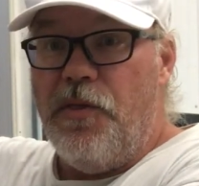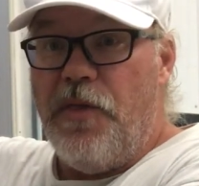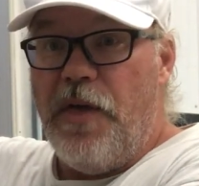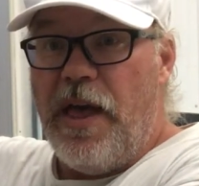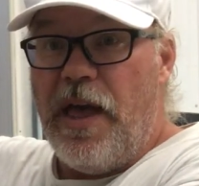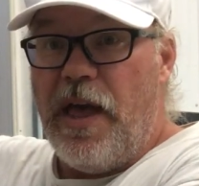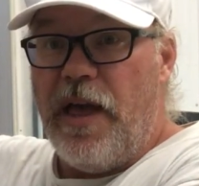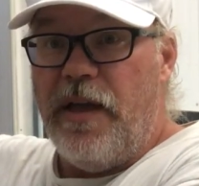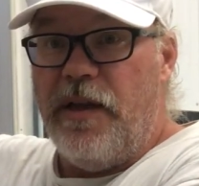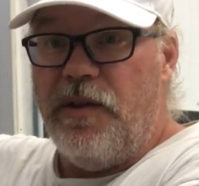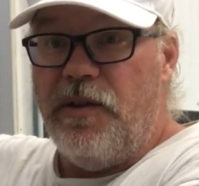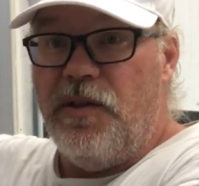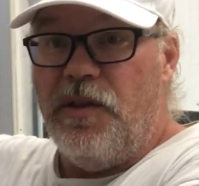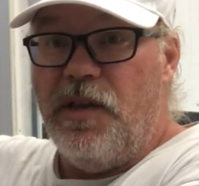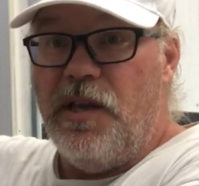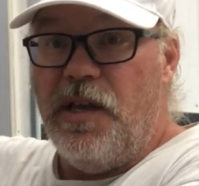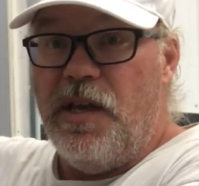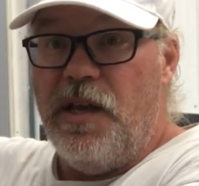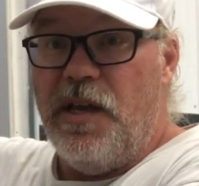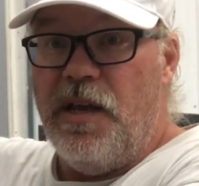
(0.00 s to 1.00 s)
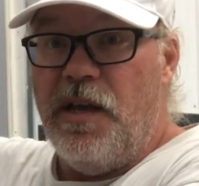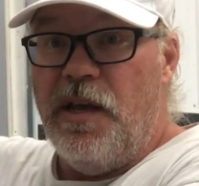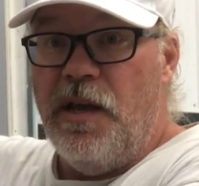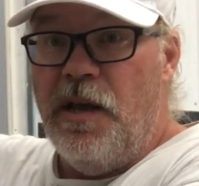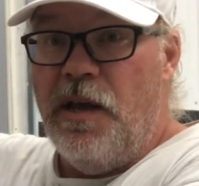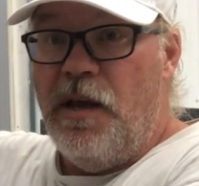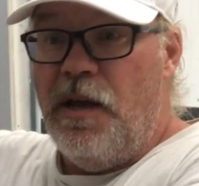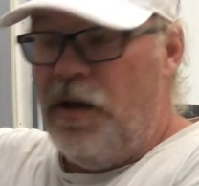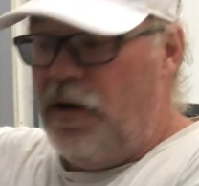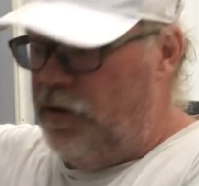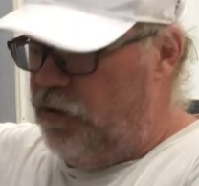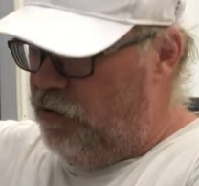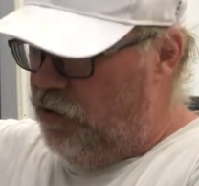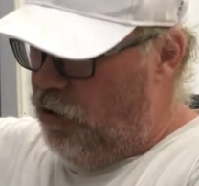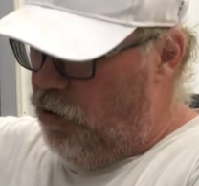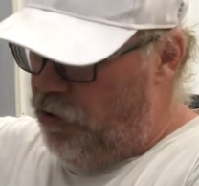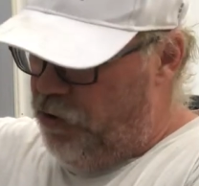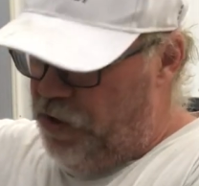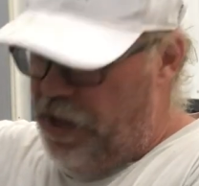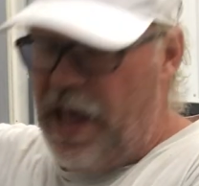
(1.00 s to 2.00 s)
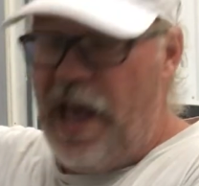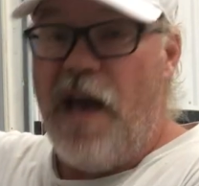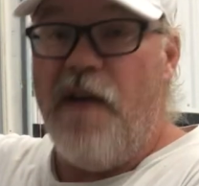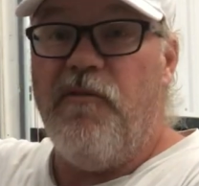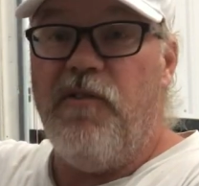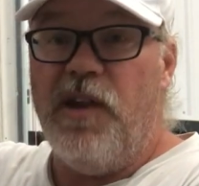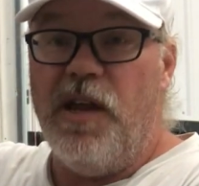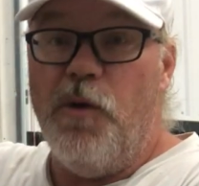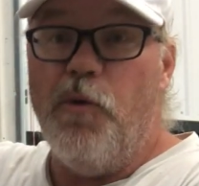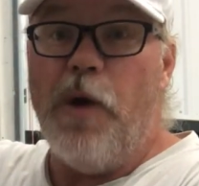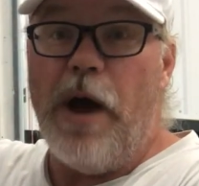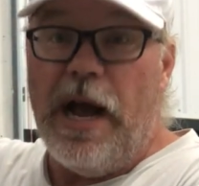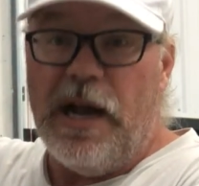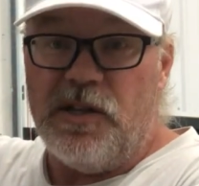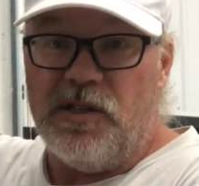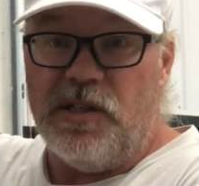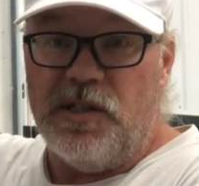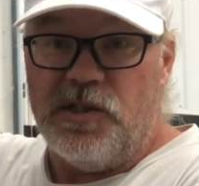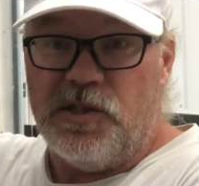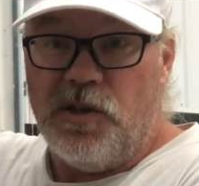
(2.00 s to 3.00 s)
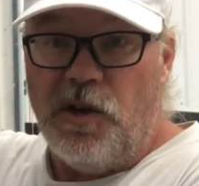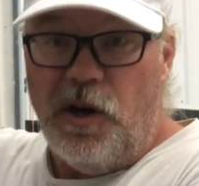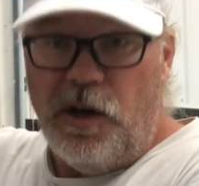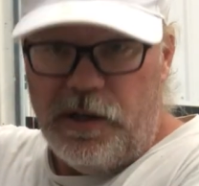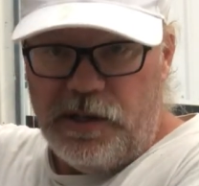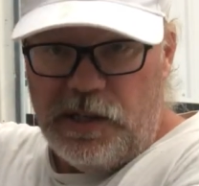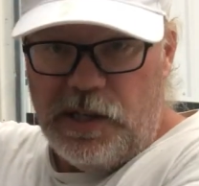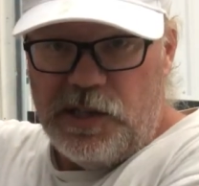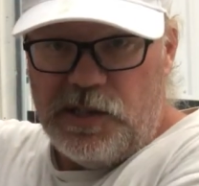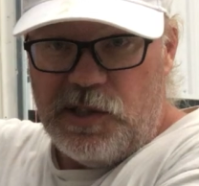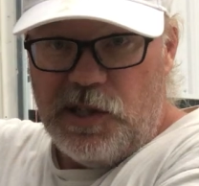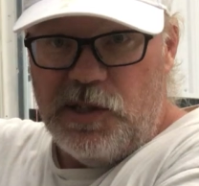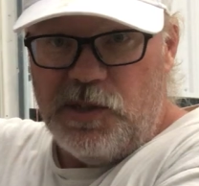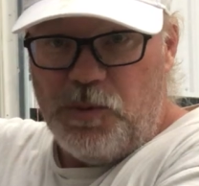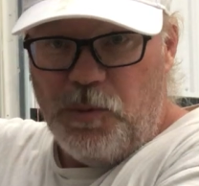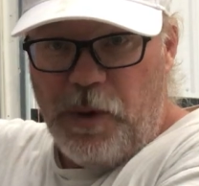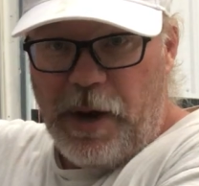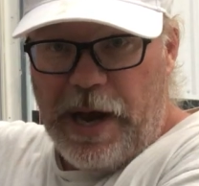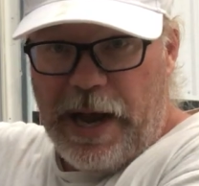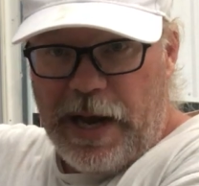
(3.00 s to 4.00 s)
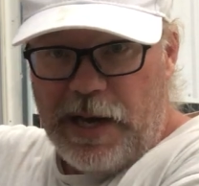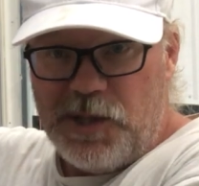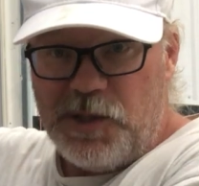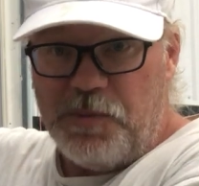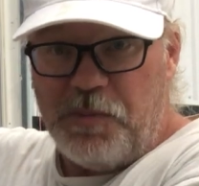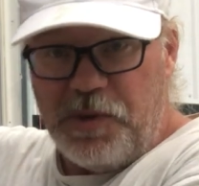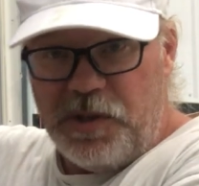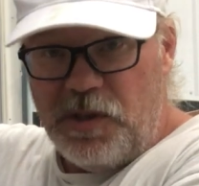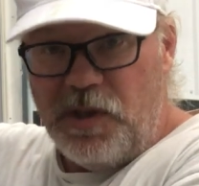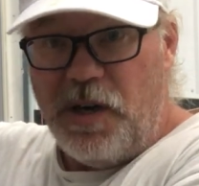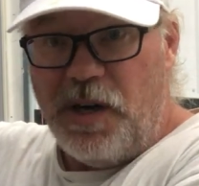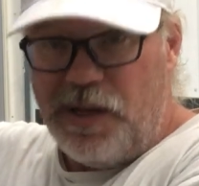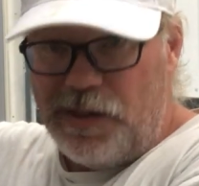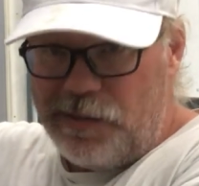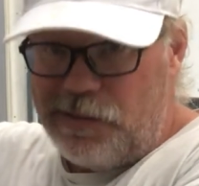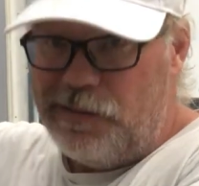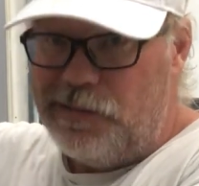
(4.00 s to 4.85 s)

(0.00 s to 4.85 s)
than the heavily waxed, let's call it. This is waxed, but not,